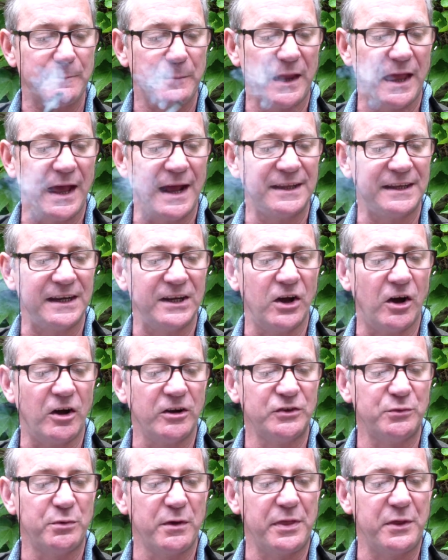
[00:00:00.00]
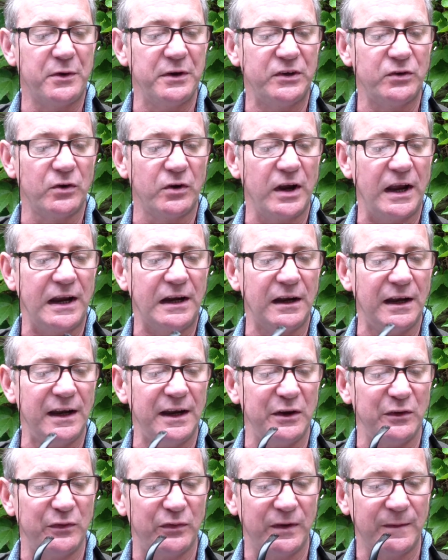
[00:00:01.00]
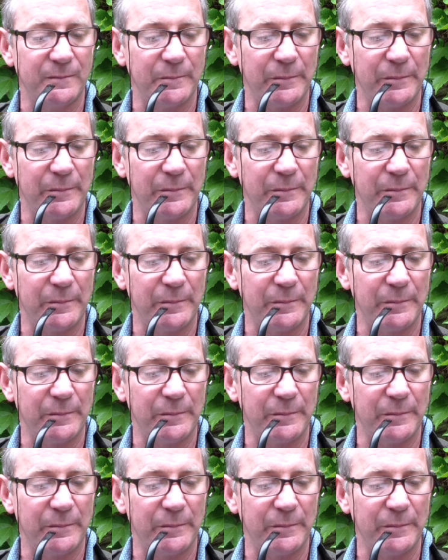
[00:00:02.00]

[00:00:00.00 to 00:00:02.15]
and enhanced with rich Oriental leaf.